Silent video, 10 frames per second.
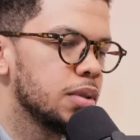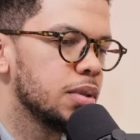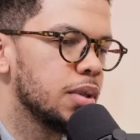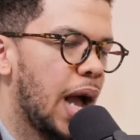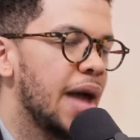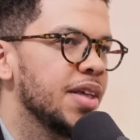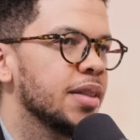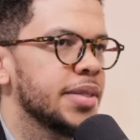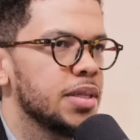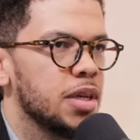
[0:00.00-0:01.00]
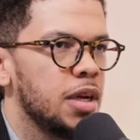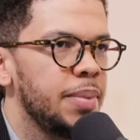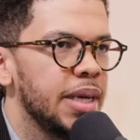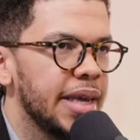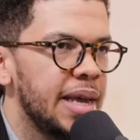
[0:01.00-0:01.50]
I think this is going to be
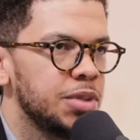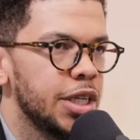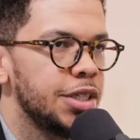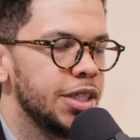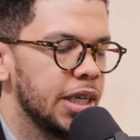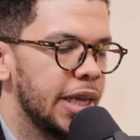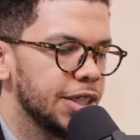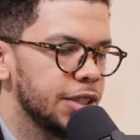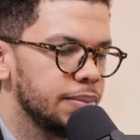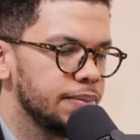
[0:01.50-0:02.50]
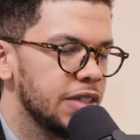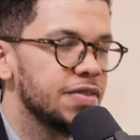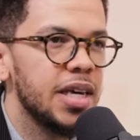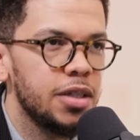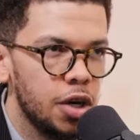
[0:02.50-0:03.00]
a game-changing election. If
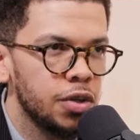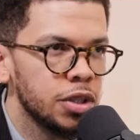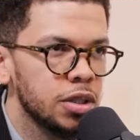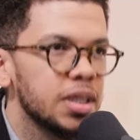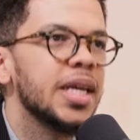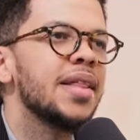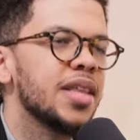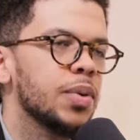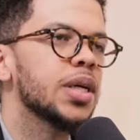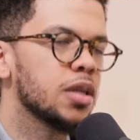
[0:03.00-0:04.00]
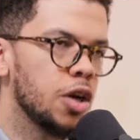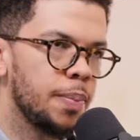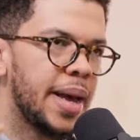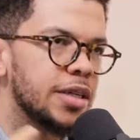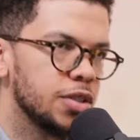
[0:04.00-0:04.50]
they don't, then I think we could go
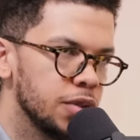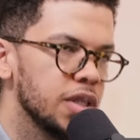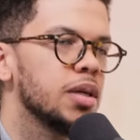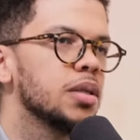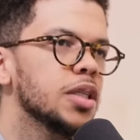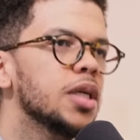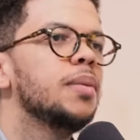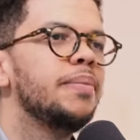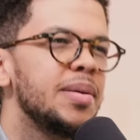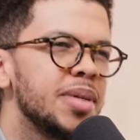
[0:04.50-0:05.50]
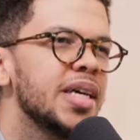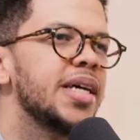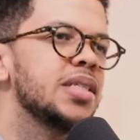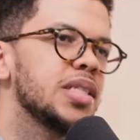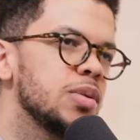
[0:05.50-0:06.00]
back to the, maybe the
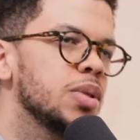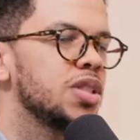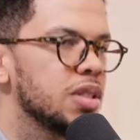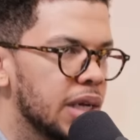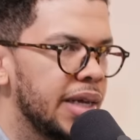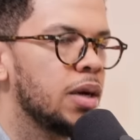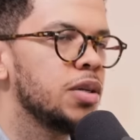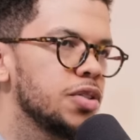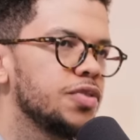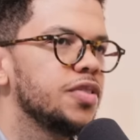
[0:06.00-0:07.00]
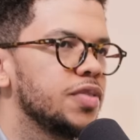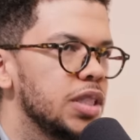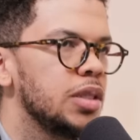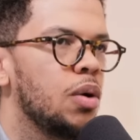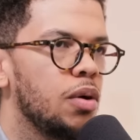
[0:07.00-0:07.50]
ANC will just cling on to
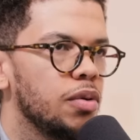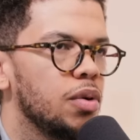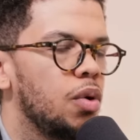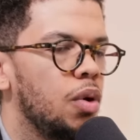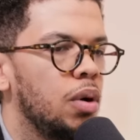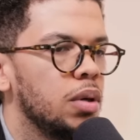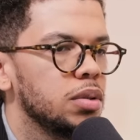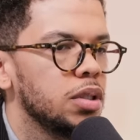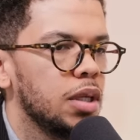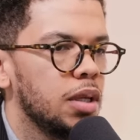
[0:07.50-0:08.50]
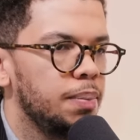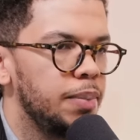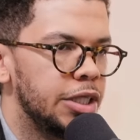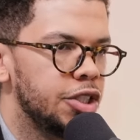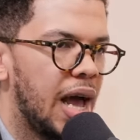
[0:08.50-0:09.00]
50 or
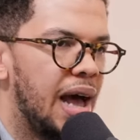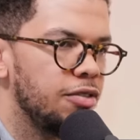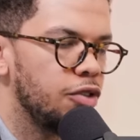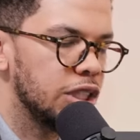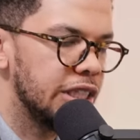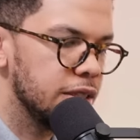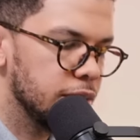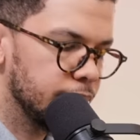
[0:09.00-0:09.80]
mid to high 40s.